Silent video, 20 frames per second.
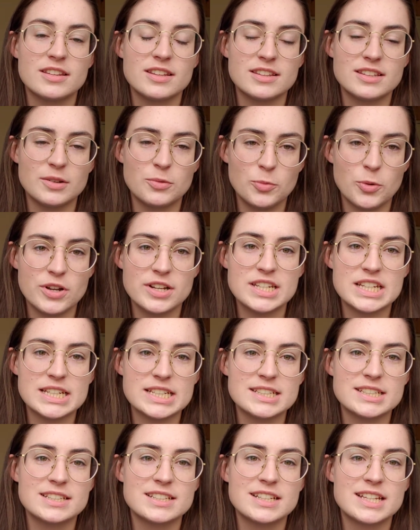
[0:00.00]
that one
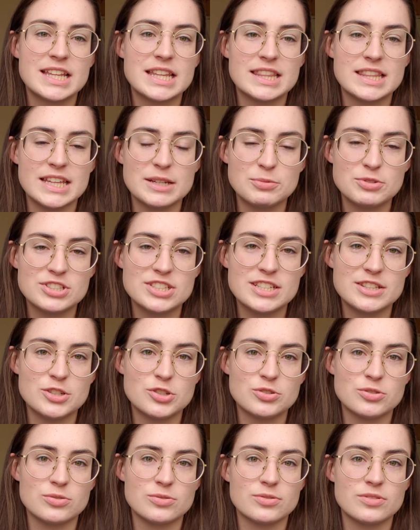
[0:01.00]
day they will see the
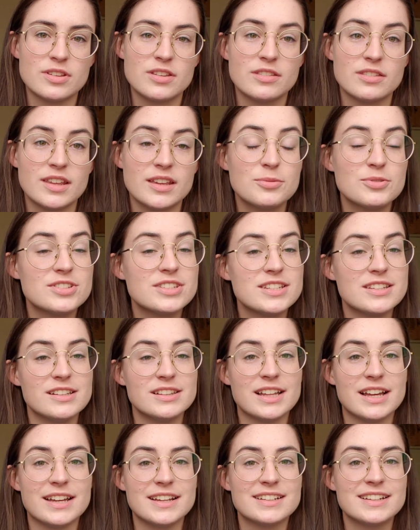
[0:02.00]
truth, they will see the
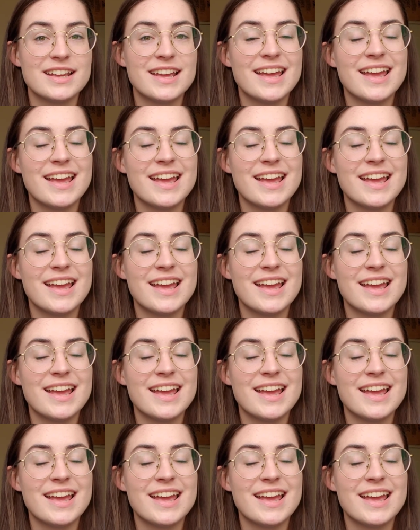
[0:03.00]
light,